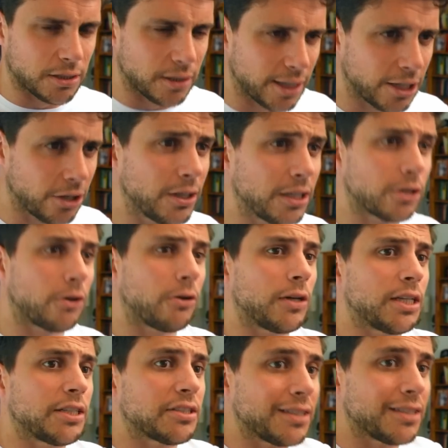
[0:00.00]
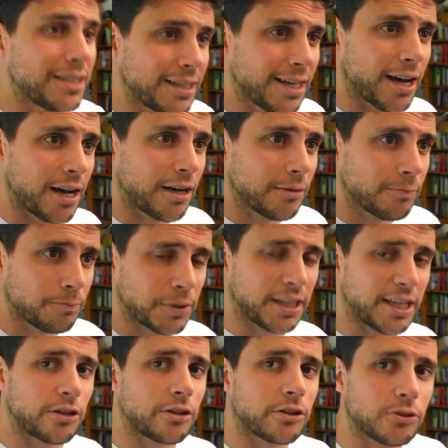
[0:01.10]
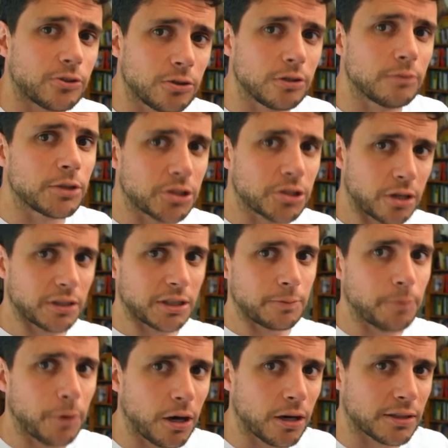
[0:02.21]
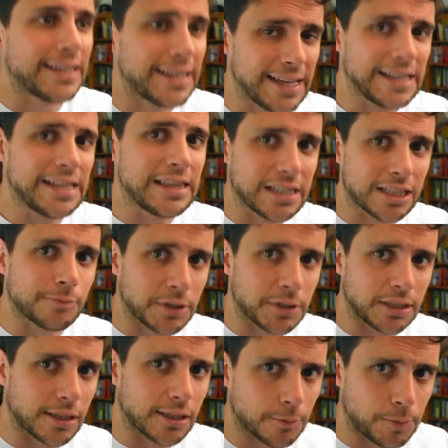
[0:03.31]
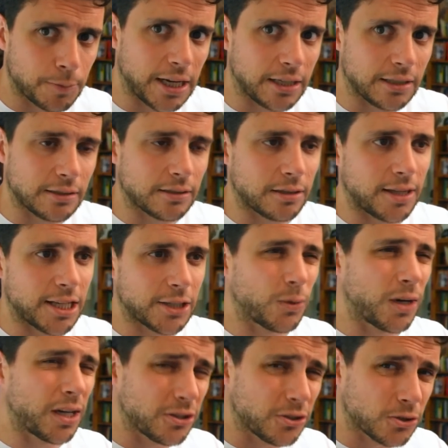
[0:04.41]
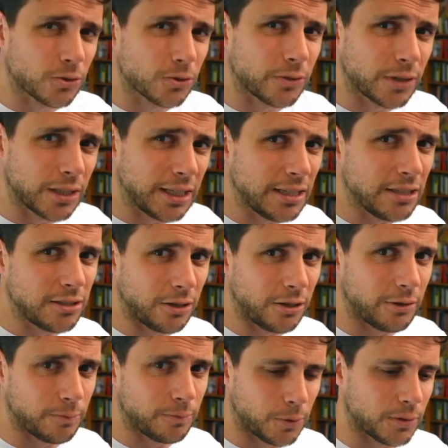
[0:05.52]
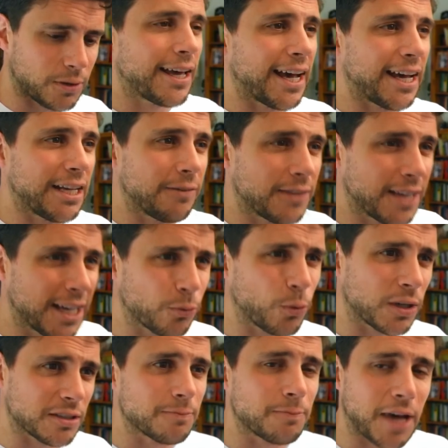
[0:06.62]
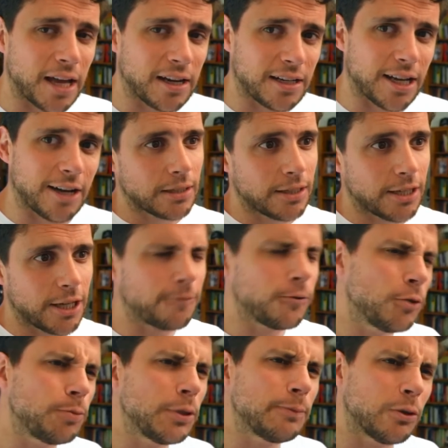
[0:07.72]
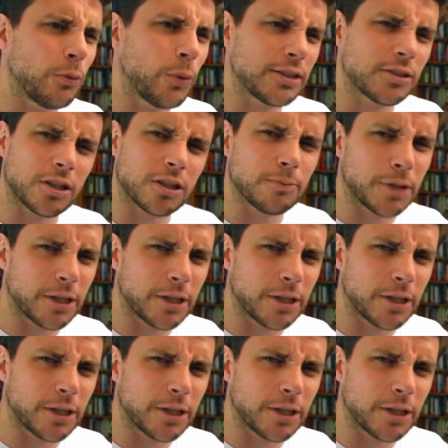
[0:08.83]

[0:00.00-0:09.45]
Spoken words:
They're not in coalition here, but they are the two majority parties in this particular place. So that's why the story is so important. And if that wasn't bad enough, a few people went on a bit of a